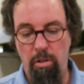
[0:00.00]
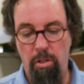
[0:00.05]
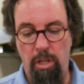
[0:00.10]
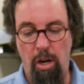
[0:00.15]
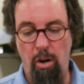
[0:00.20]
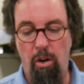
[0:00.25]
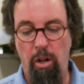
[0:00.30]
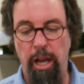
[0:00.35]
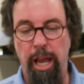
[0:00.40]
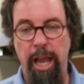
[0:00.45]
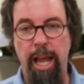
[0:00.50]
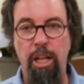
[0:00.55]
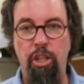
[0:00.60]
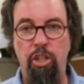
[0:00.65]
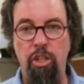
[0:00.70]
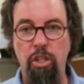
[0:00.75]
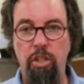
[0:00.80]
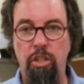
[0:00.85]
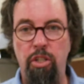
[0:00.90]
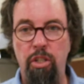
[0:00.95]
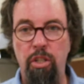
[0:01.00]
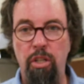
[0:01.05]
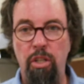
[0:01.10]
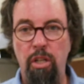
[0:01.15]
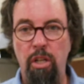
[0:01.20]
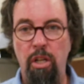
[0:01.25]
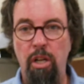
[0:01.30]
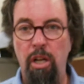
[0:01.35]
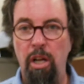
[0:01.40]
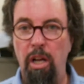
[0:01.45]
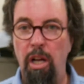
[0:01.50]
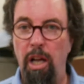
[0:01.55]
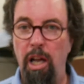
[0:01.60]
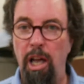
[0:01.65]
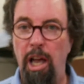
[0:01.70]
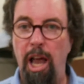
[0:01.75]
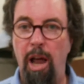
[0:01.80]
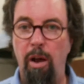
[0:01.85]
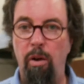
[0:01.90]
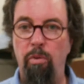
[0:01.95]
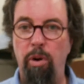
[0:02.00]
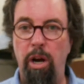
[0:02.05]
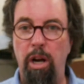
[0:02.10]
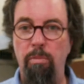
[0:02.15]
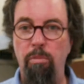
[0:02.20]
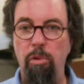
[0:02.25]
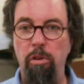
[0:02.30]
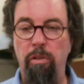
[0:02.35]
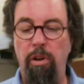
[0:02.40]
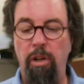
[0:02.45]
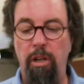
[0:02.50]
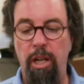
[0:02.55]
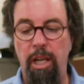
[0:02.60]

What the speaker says: done all our edges, and we're ready to move on to